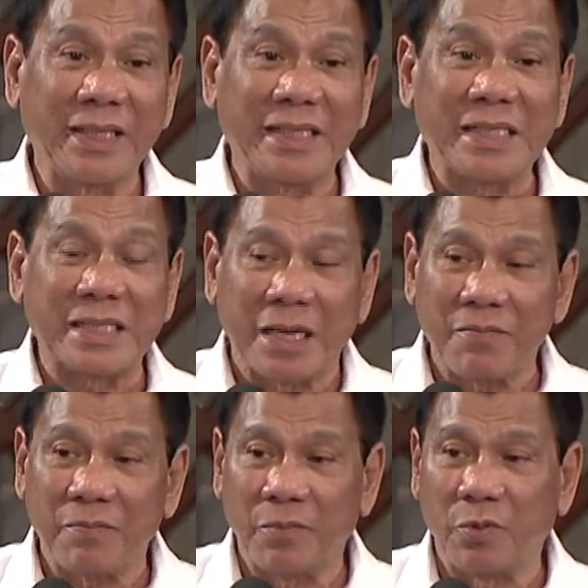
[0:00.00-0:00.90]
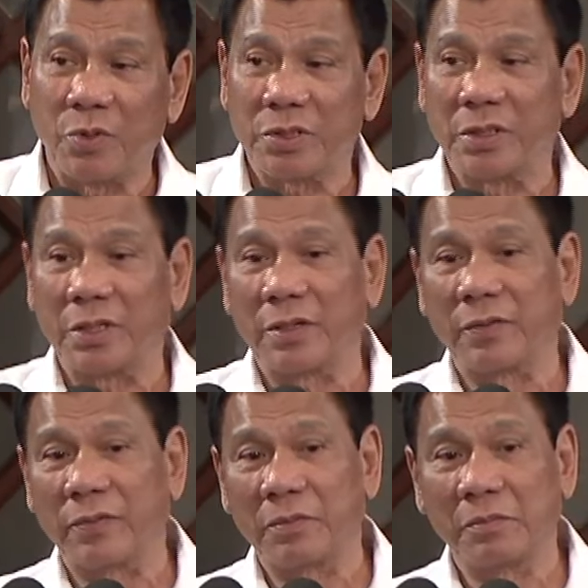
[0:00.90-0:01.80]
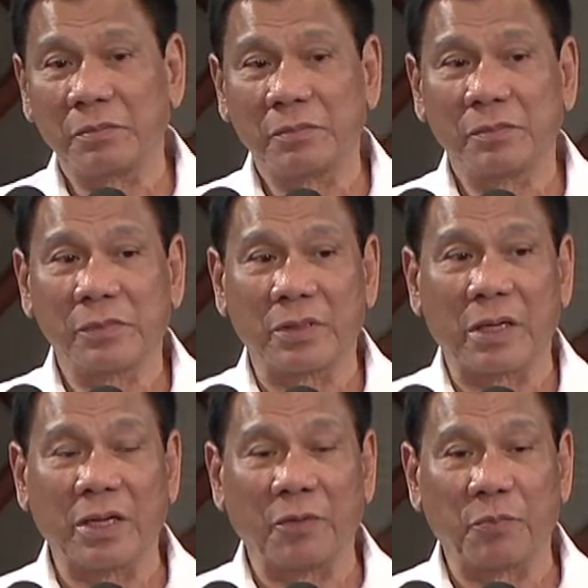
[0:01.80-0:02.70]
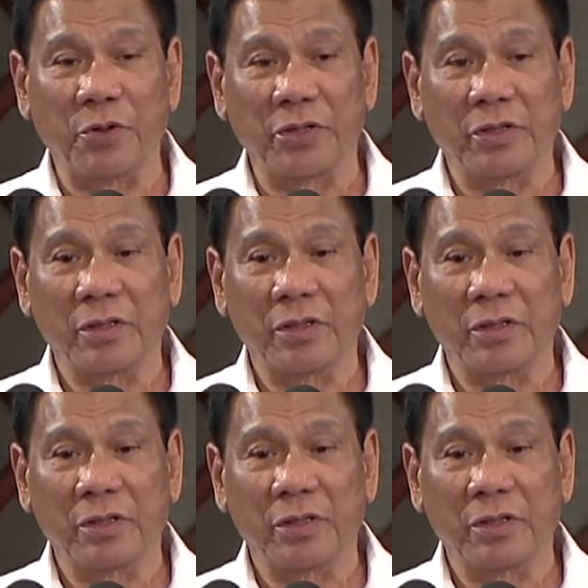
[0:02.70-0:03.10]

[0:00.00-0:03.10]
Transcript: Islam was their rallying point.